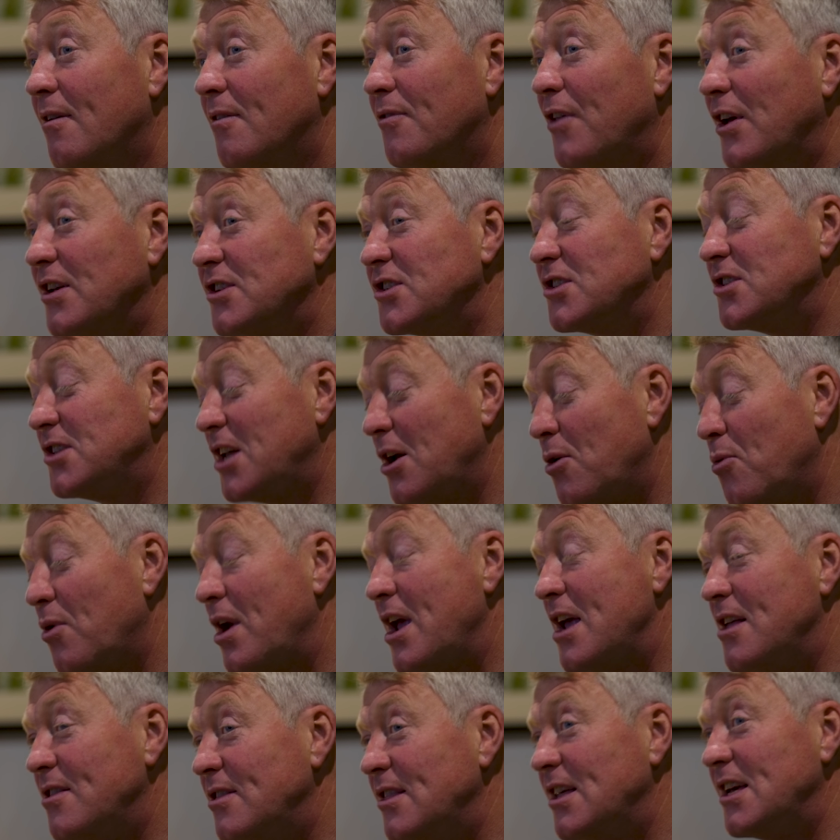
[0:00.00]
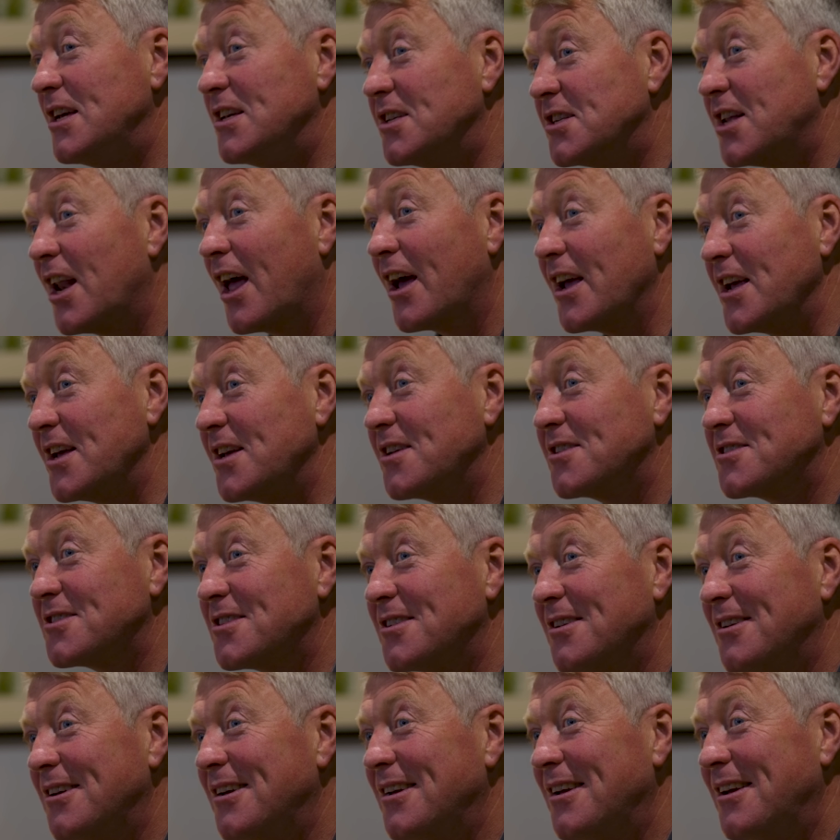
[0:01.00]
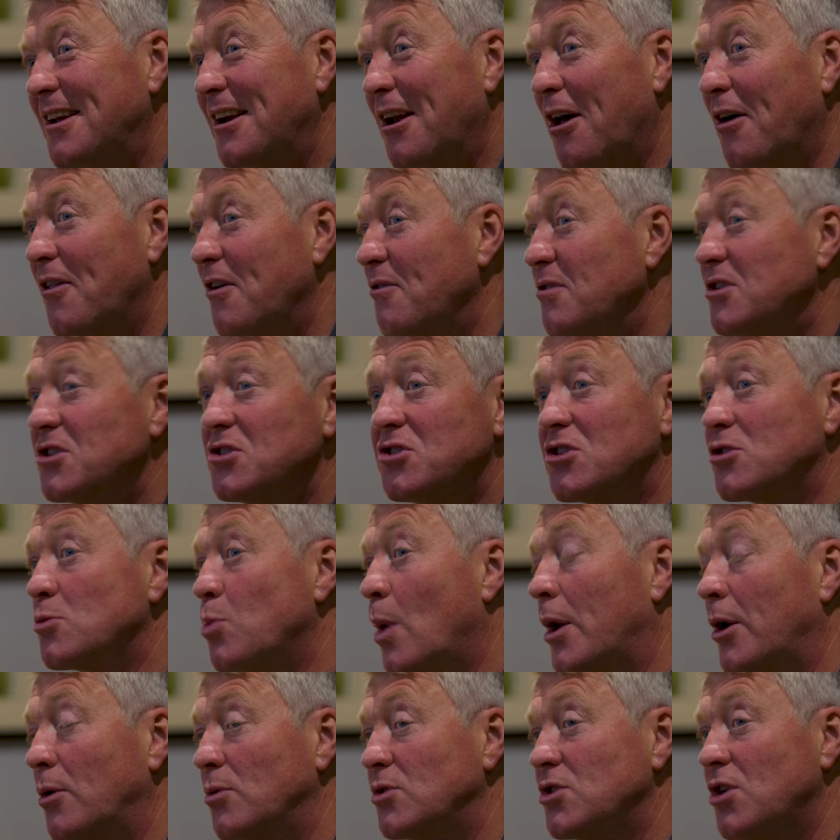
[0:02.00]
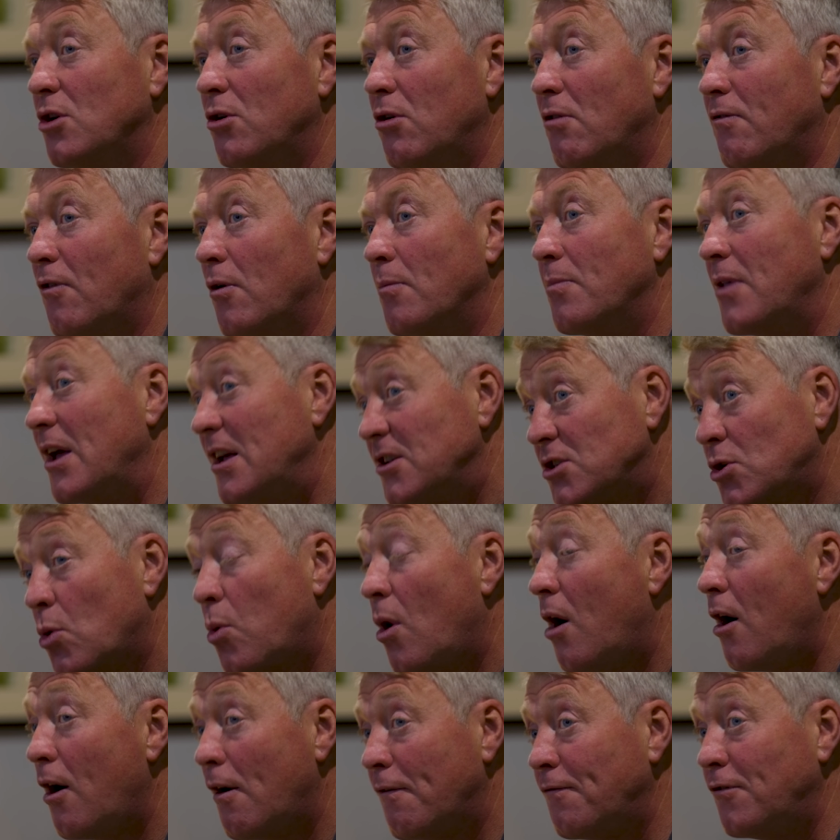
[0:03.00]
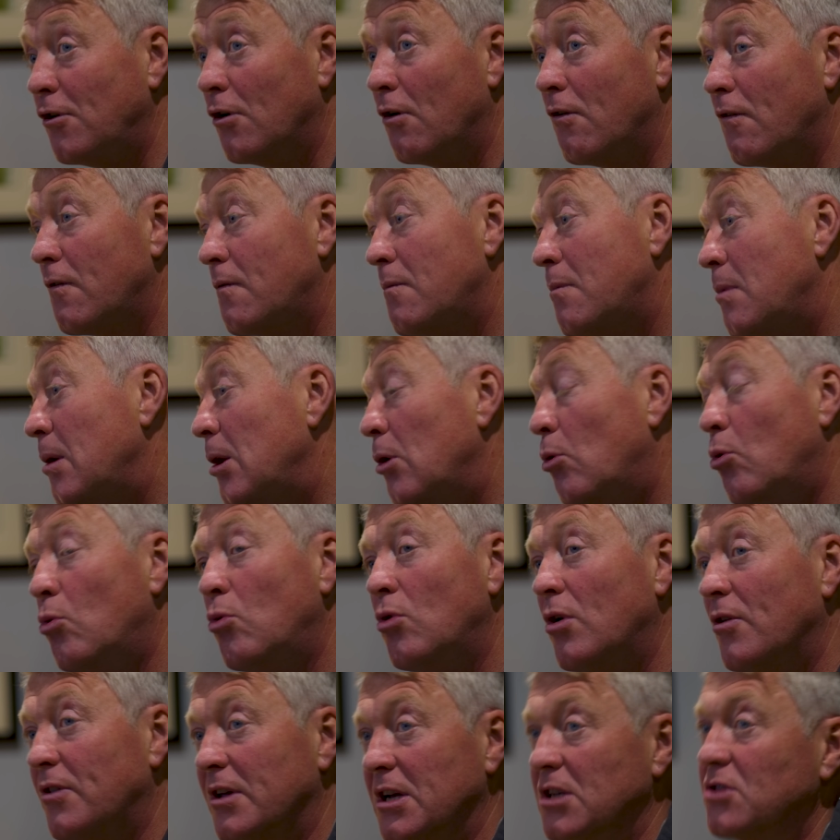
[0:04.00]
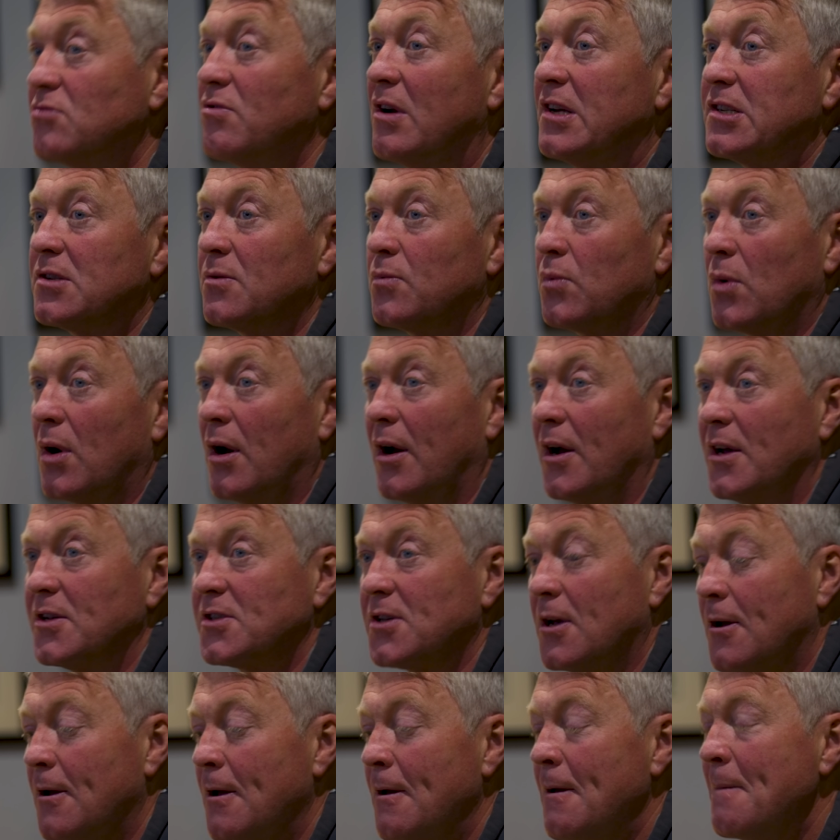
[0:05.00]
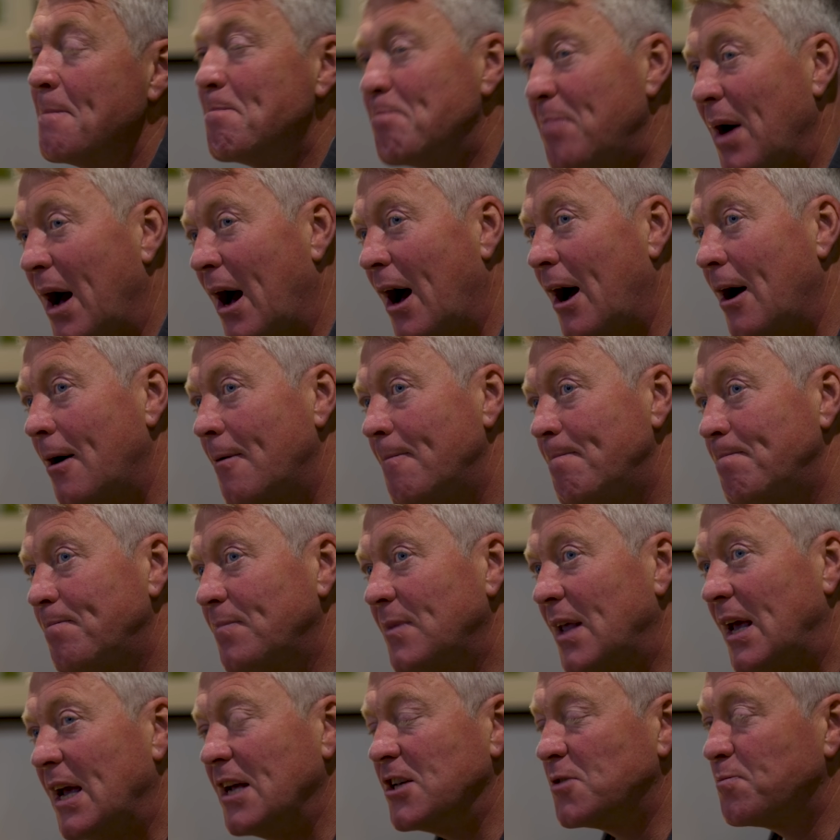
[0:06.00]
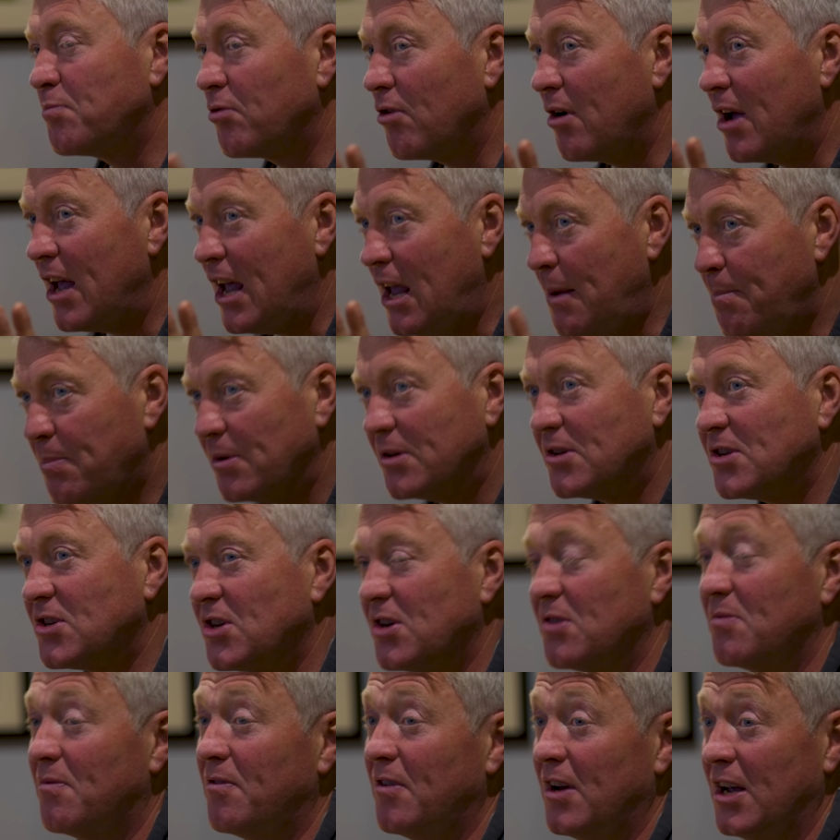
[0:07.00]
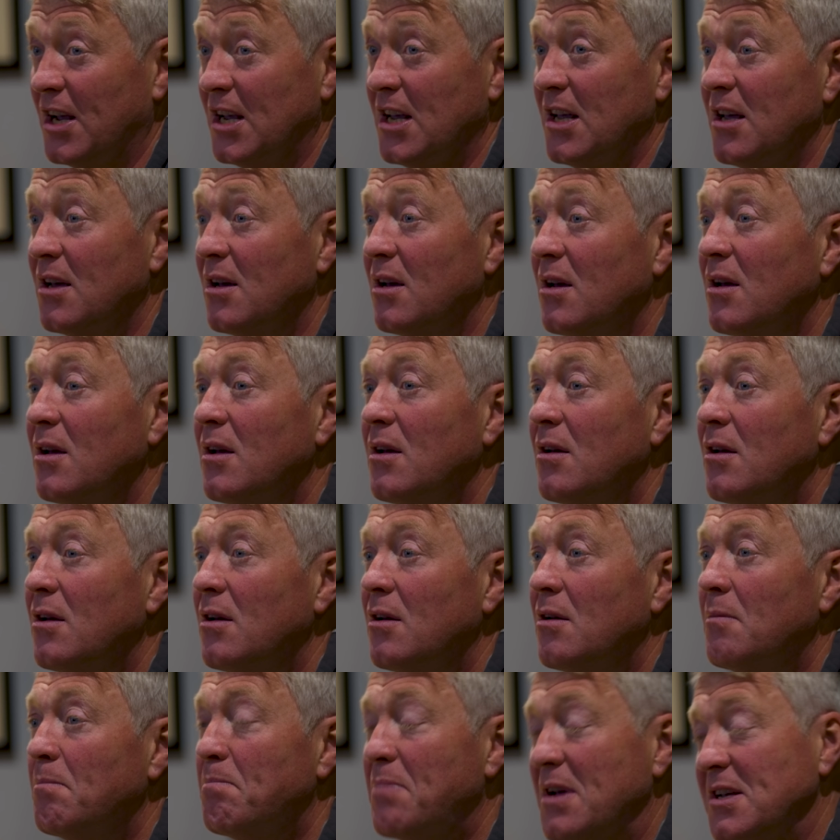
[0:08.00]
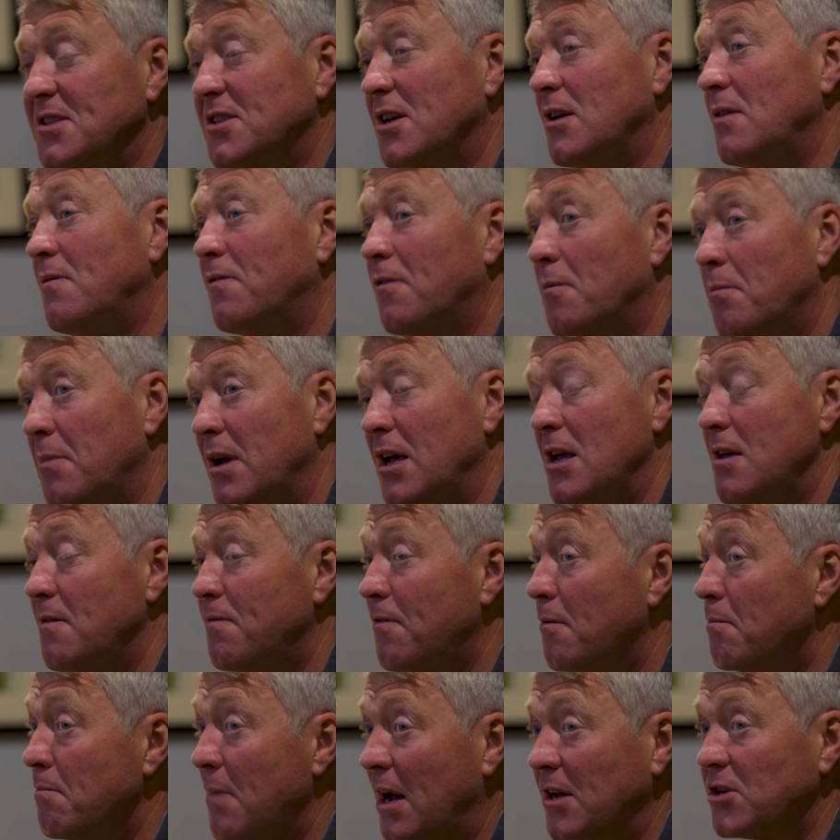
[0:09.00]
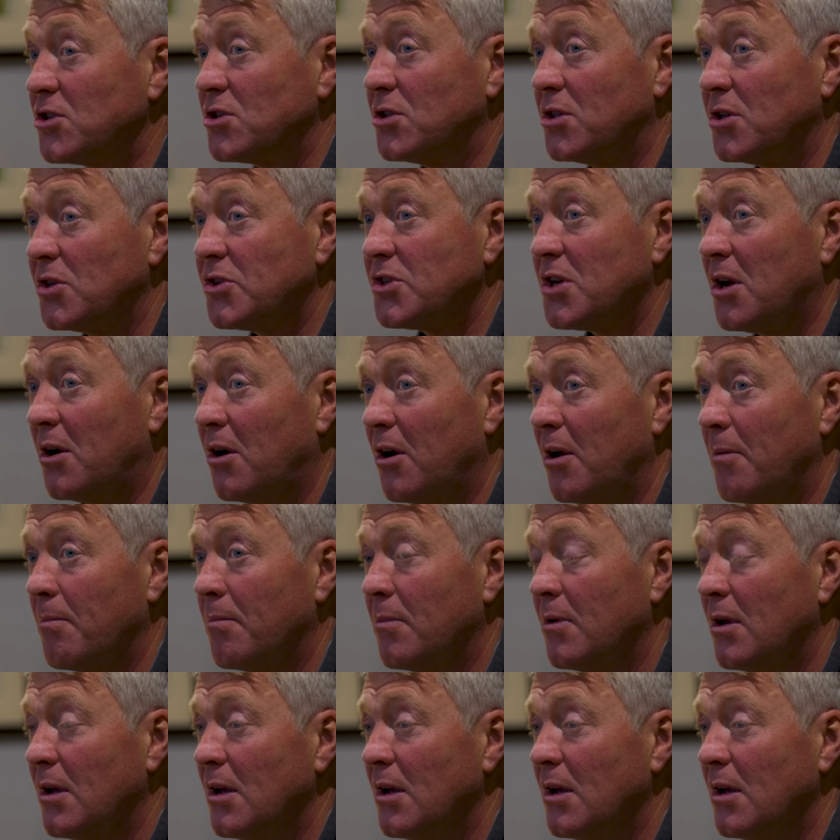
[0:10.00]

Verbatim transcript: They're still in these lakes. Like there isn't just one or two of them. There's quite a few of them in all of these reservoirs, but it's prohibitively busy for me for much of the time.